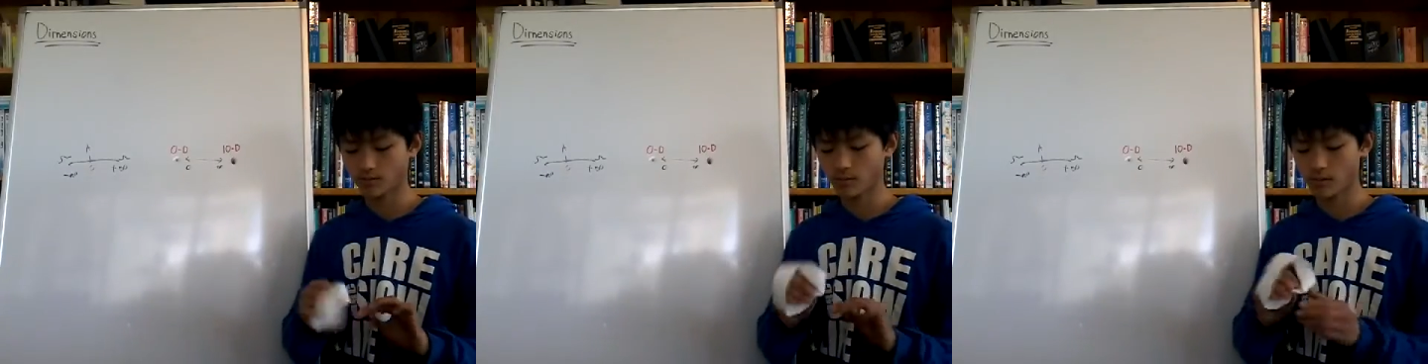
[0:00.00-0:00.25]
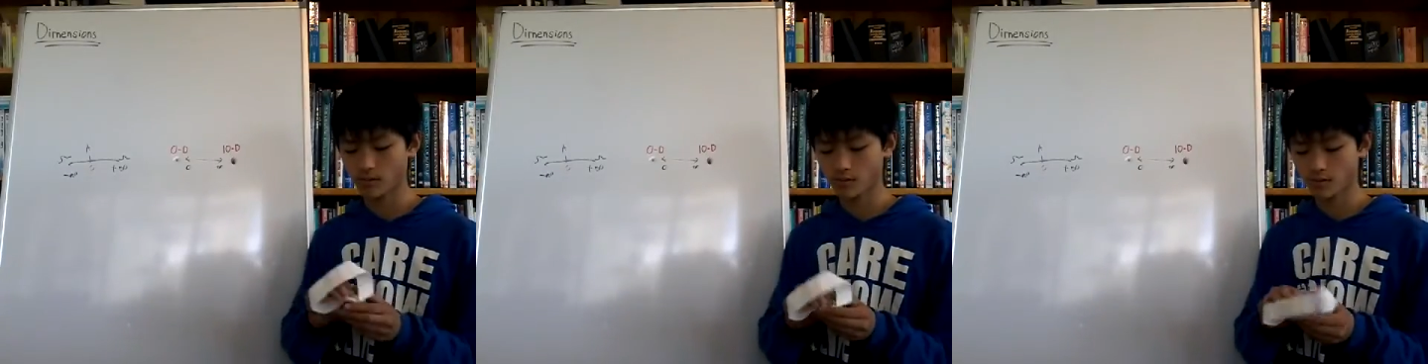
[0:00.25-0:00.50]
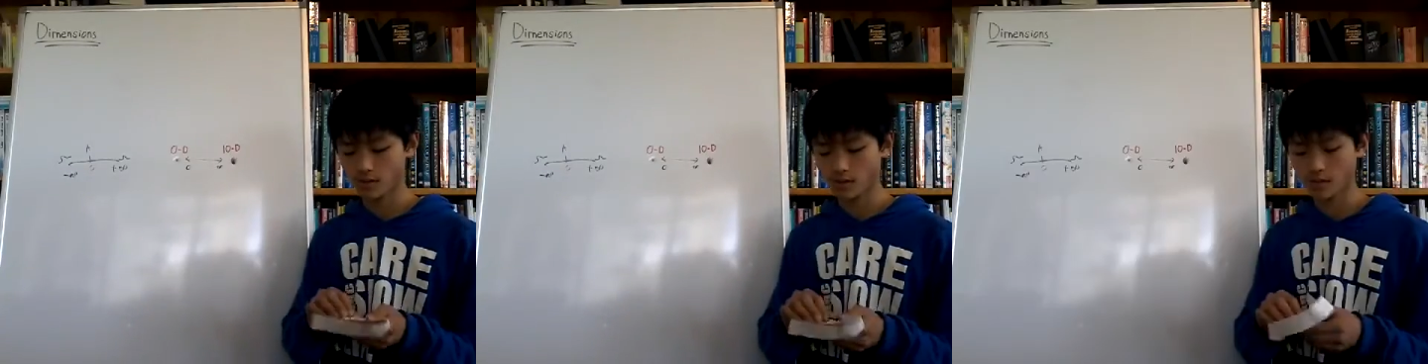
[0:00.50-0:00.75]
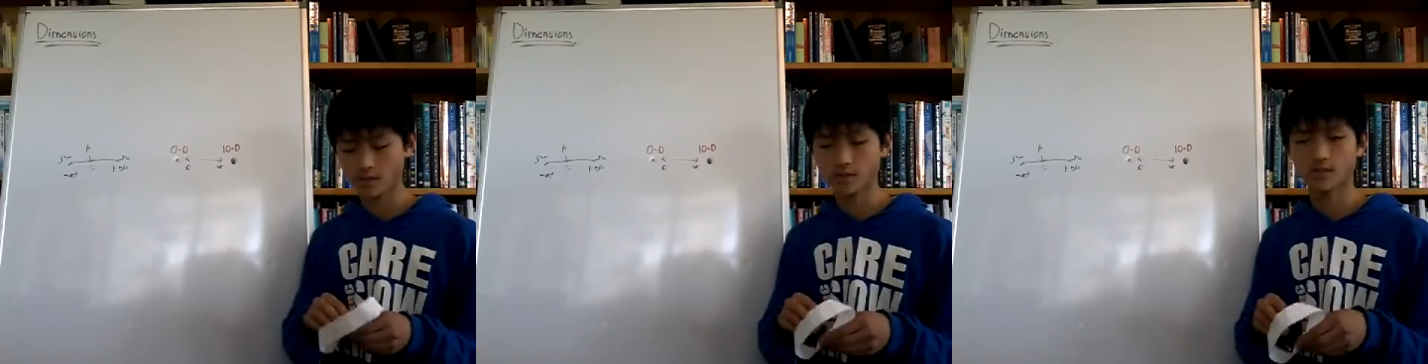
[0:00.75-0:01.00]
both
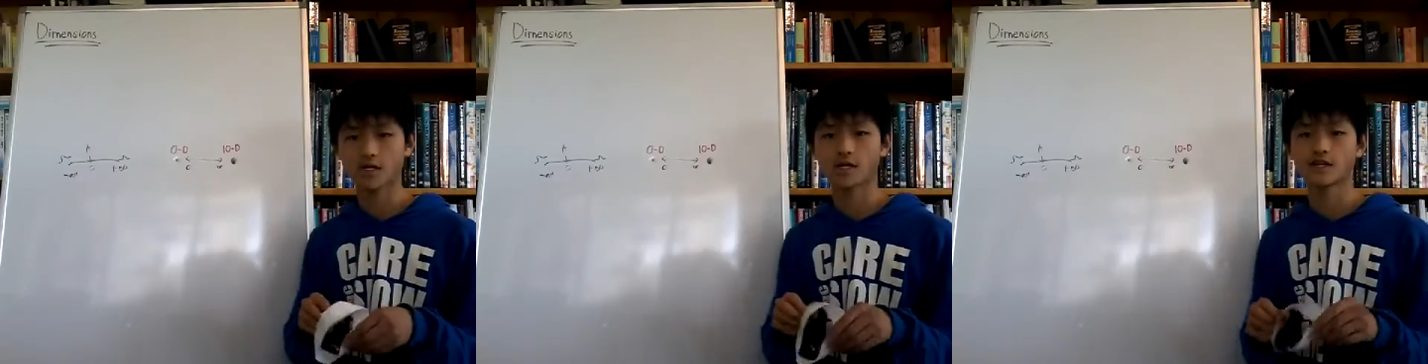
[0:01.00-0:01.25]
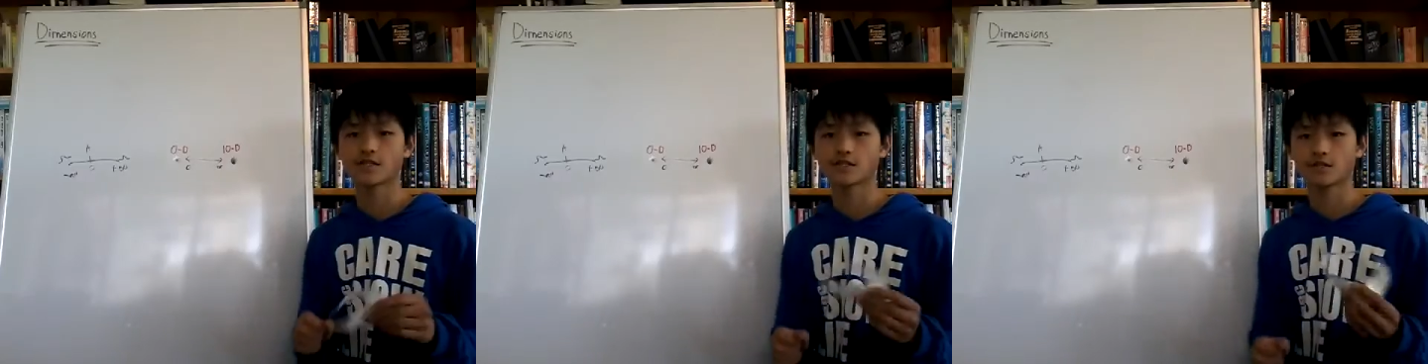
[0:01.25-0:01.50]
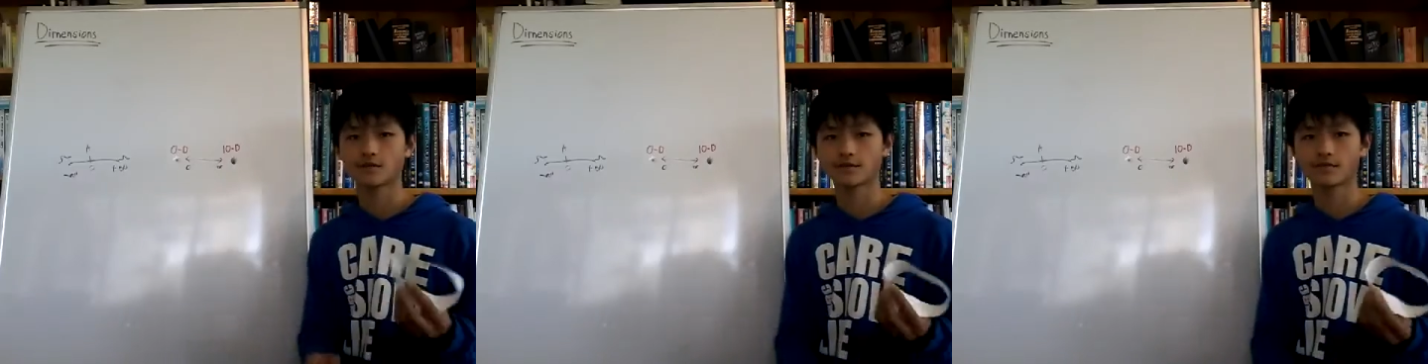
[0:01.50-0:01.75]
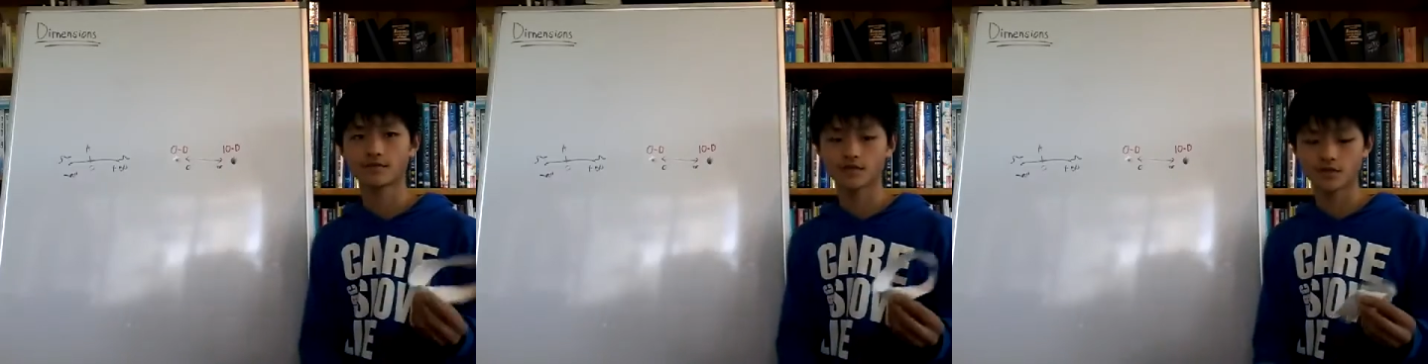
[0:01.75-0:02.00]
sides of
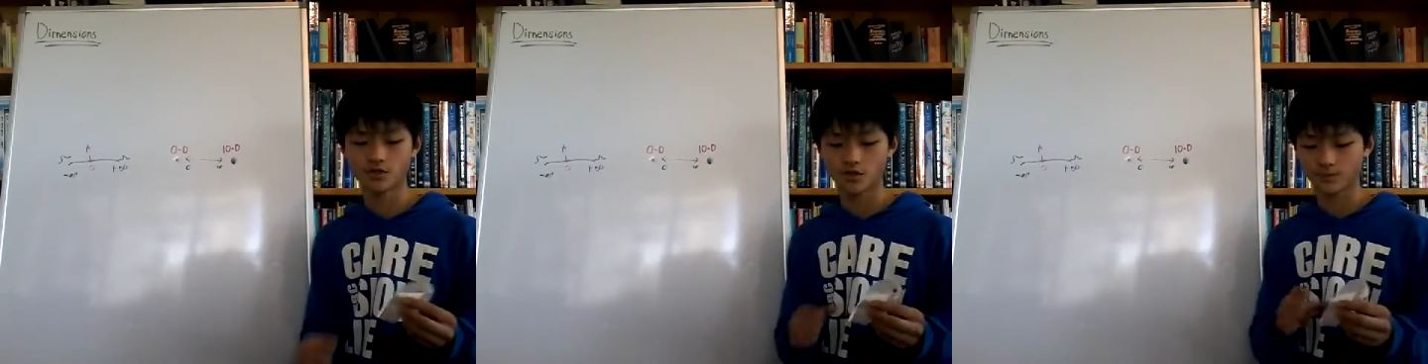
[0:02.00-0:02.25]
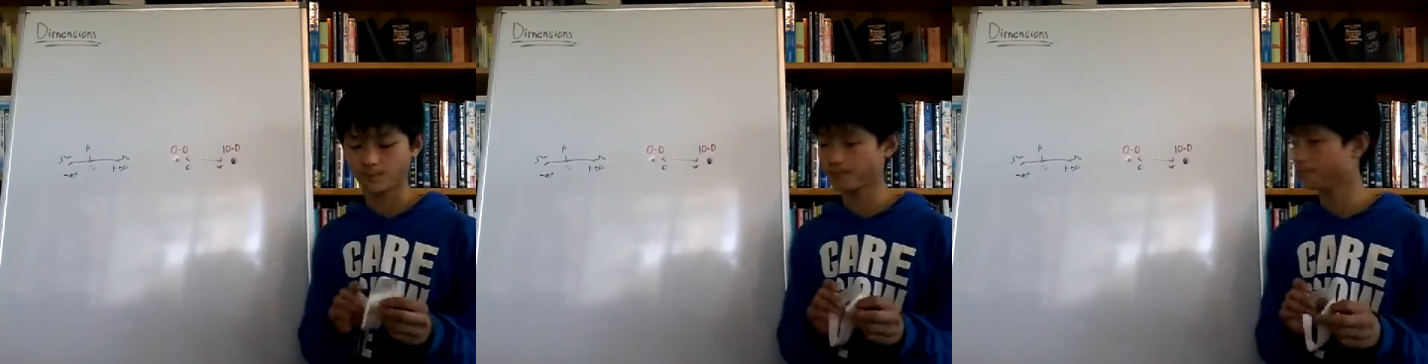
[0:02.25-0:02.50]
the strip.